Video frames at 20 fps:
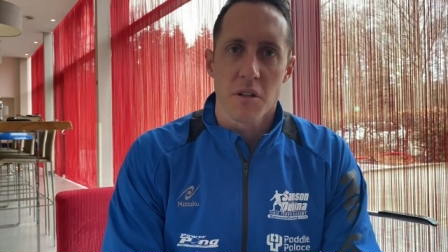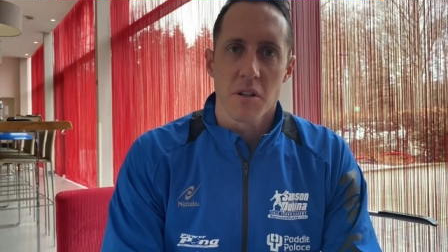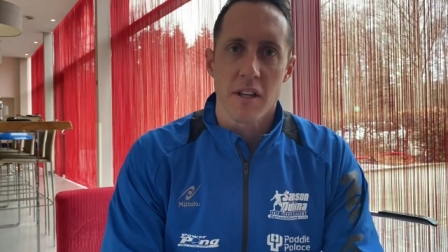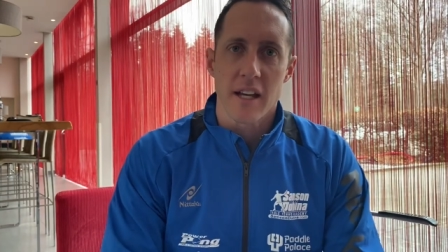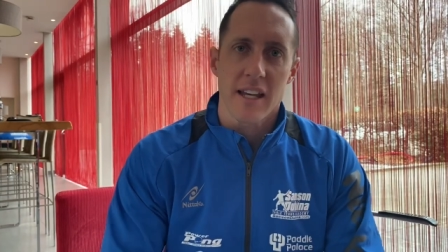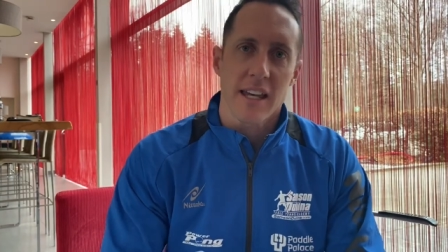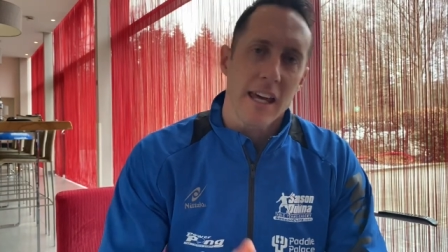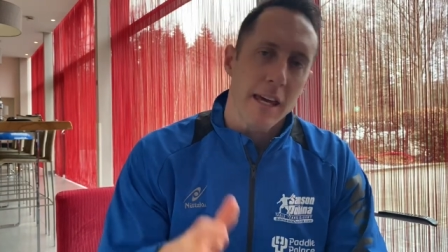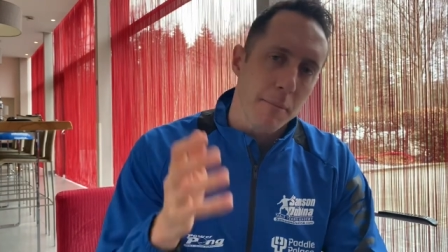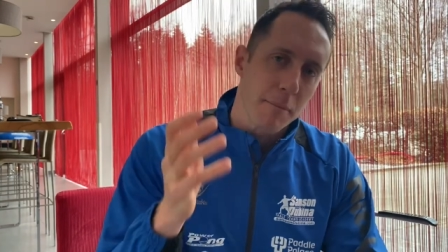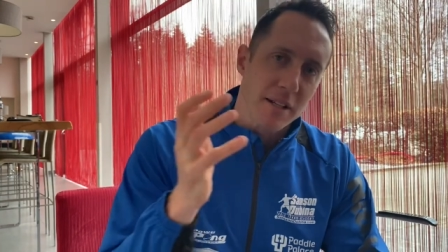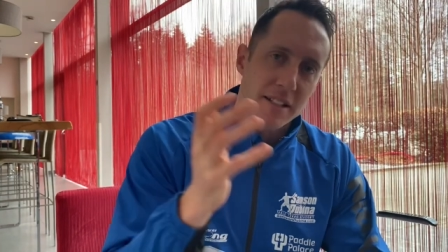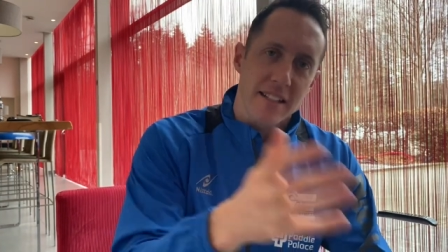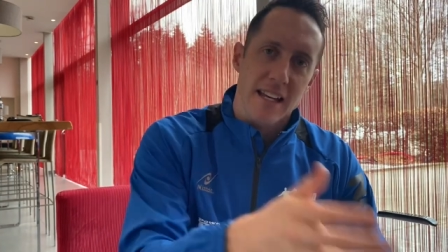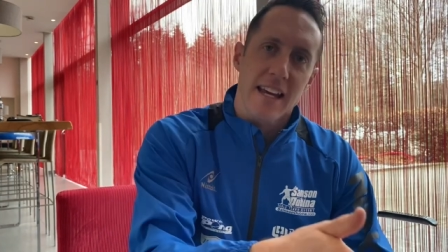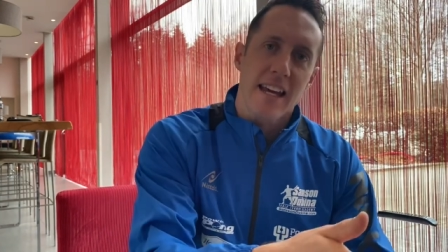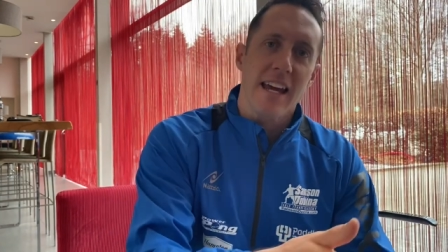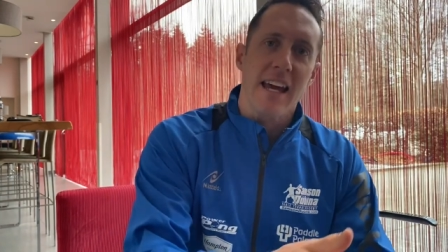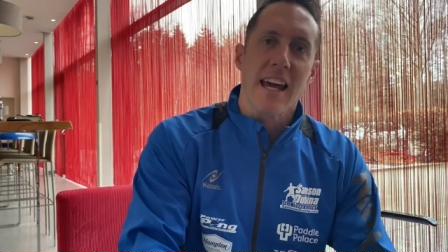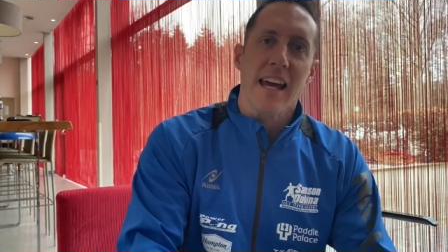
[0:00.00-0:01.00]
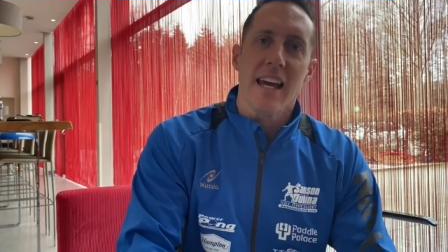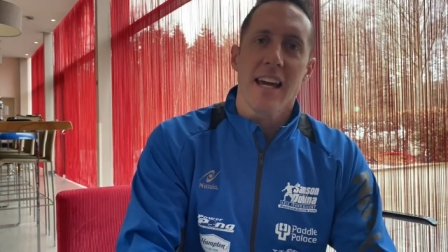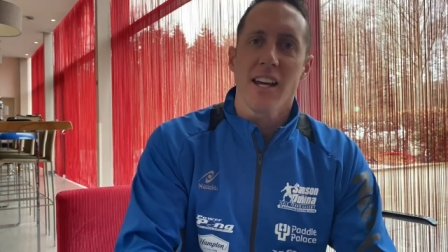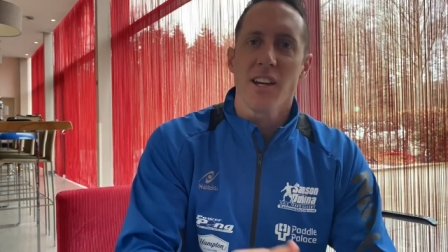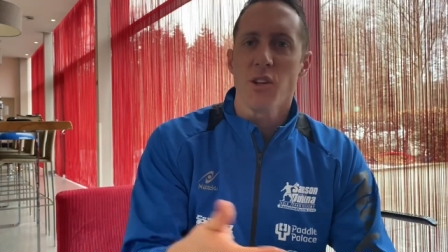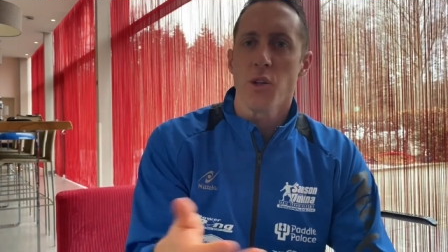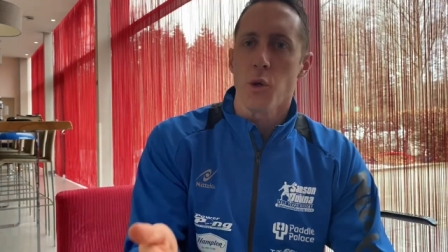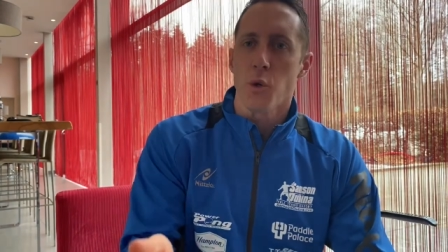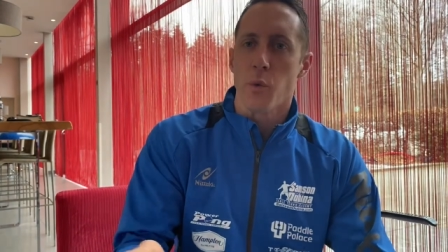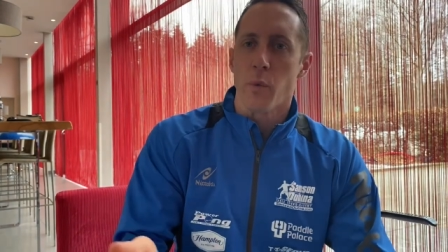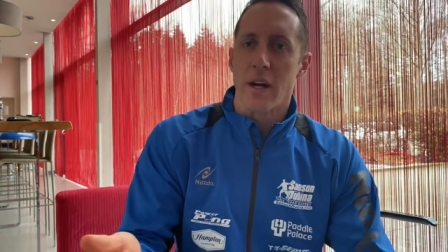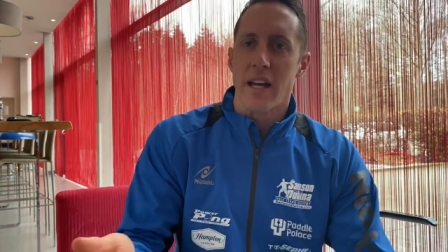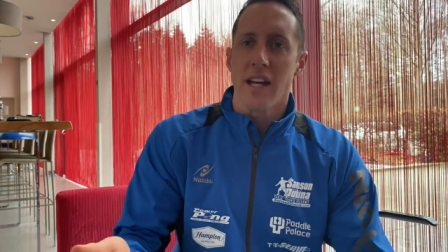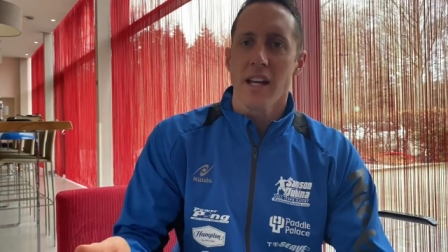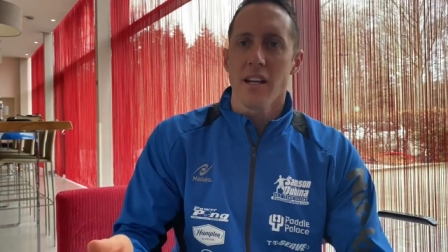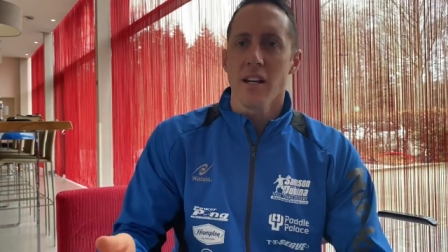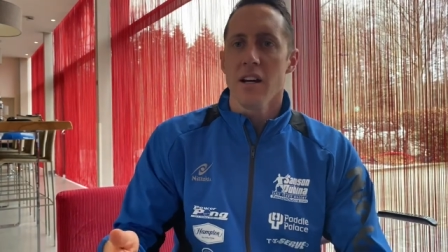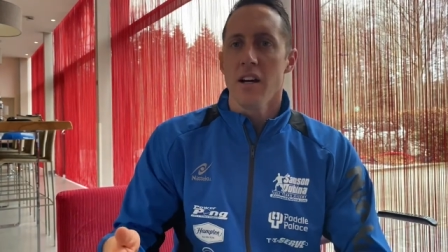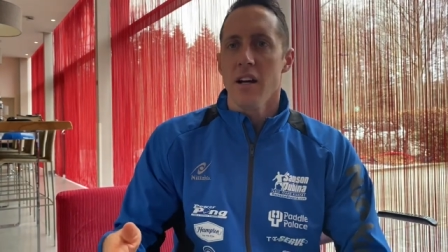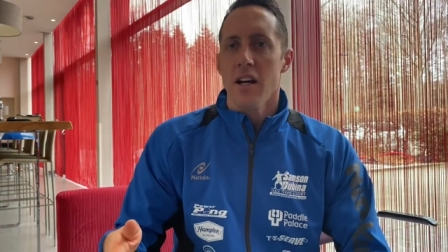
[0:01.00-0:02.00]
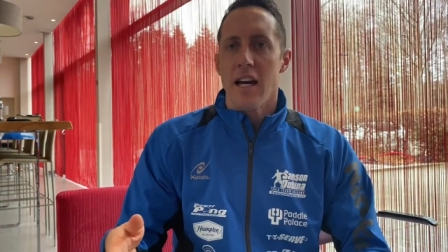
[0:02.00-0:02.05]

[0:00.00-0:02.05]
That game is 8-8 and you win?